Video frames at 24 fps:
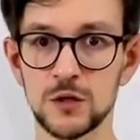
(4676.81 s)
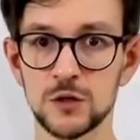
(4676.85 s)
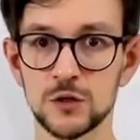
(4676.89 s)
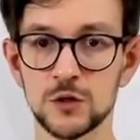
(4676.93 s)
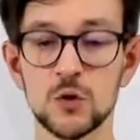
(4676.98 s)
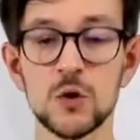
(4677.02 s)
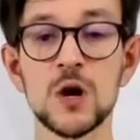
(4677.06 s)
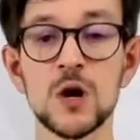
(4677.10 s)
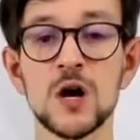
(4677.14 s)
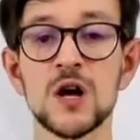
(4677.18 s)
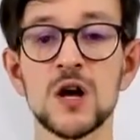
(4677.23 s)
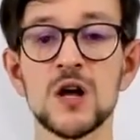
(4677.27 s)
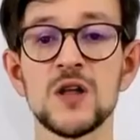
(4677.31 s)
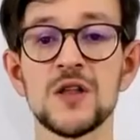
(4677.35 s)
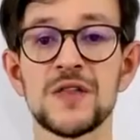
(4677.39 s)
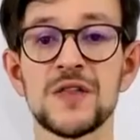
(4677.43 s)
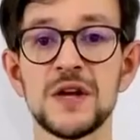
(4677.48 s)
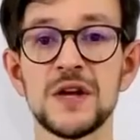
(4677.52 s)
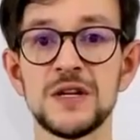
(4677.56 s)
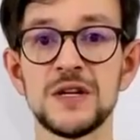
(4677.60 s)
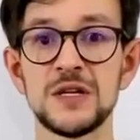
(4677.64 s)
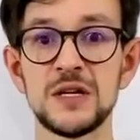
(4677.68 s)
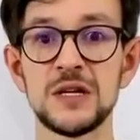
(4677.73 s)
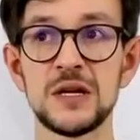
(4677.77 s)
So
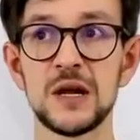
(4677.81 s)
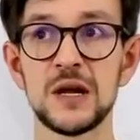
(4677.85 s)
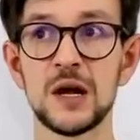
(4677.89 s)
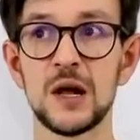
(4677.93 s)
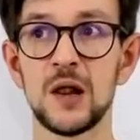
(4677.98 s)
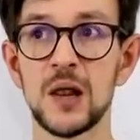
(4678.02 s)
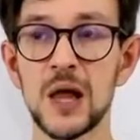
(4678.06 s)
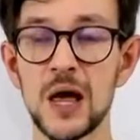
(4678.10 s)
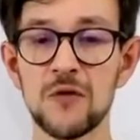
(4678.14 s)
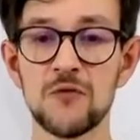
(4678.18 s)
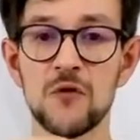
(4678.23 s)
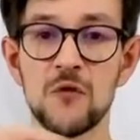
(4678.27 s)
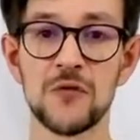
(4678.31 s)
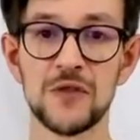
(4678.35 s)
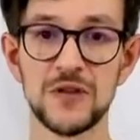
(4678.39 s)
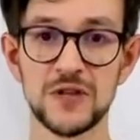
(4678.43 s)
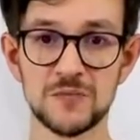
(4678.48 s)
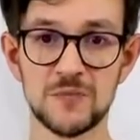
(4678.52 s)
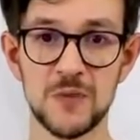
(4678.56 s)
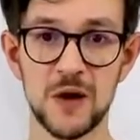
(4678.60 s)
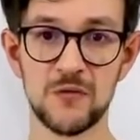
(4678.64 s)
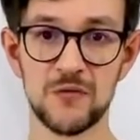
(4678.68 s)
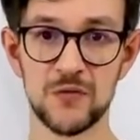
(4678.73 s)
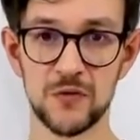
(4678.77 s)
the length of
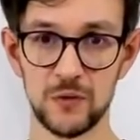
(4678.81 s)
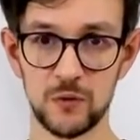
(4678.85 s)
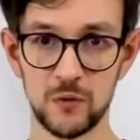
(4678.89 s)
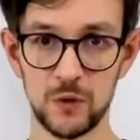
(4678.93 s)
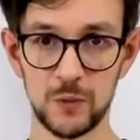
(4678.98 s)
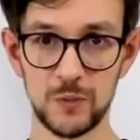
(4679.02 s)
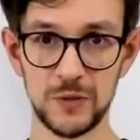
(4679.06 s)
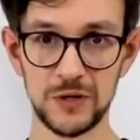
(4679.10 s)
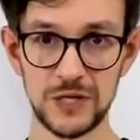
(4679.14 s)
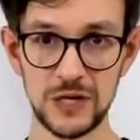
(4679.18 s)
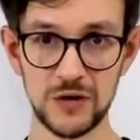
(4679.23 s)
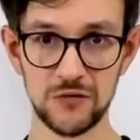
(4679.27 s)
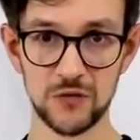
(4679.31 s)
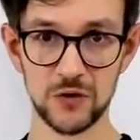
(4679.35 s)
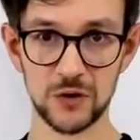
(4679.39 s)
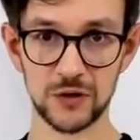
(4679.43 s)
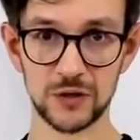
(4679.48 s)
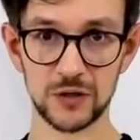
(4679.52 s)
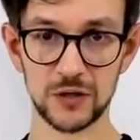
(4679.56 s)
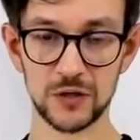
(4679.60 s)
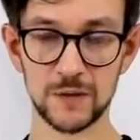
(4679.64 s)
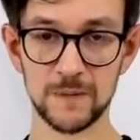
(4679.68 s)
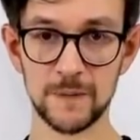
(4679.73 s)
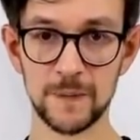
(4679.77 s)
this path will be
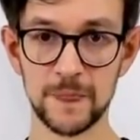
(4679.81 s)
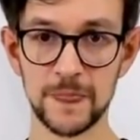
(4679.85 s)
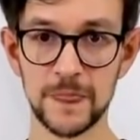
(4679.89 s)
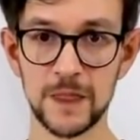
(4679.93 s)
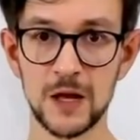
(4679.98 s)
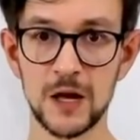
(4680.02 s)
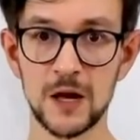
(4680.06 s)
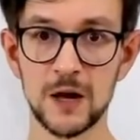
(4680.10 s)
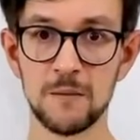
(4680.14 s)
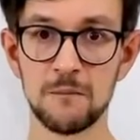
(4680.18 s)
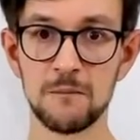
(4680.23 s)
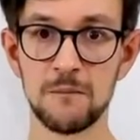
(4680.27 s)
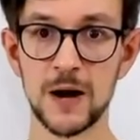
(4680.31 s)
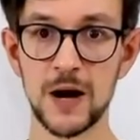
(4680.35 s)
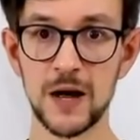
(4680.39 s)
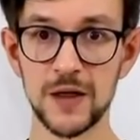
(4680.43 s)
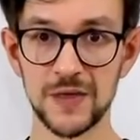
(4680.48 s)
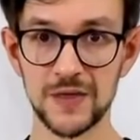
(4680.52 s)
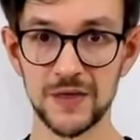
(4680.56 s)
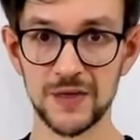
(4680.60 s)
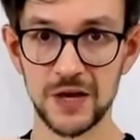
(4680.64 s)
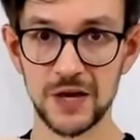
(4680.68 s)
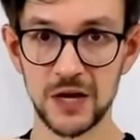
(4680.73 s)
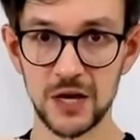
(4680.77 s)
different,
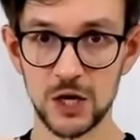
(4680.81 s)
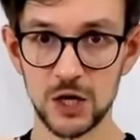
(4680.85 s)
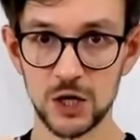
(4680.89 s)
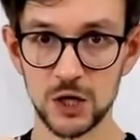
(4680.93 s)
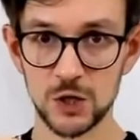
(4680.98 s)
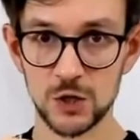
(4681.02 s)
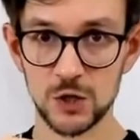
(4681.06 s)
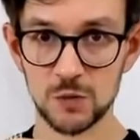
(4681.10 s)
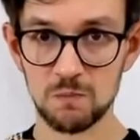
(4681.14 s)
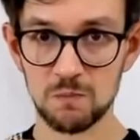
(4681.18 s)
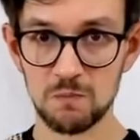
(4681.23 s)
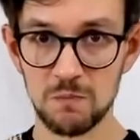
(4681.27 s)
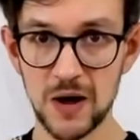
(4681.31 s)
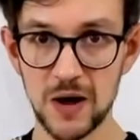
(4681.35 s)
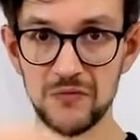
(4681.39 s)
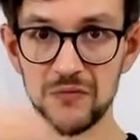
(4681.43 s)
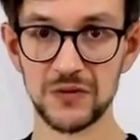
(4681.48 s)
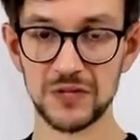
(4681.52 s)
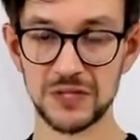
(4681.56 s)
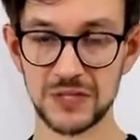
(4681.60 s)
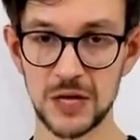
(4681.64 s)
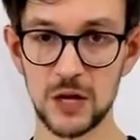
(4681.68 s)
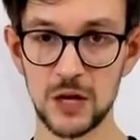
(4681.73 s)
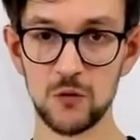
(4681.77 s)
but the
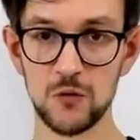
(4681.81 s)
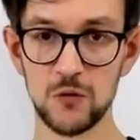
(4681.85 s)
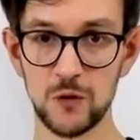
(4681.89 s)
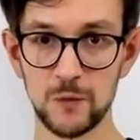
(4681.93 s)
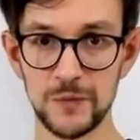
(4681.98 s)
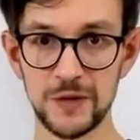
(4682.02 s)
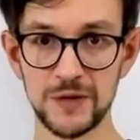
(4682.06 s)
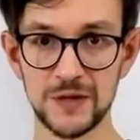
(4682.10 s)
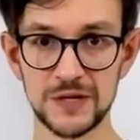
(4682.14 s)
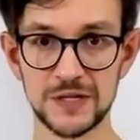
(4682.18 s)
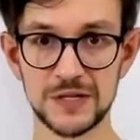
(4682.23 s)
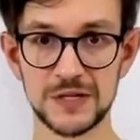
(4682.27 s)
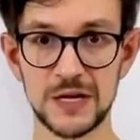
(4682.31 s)
path itself will be the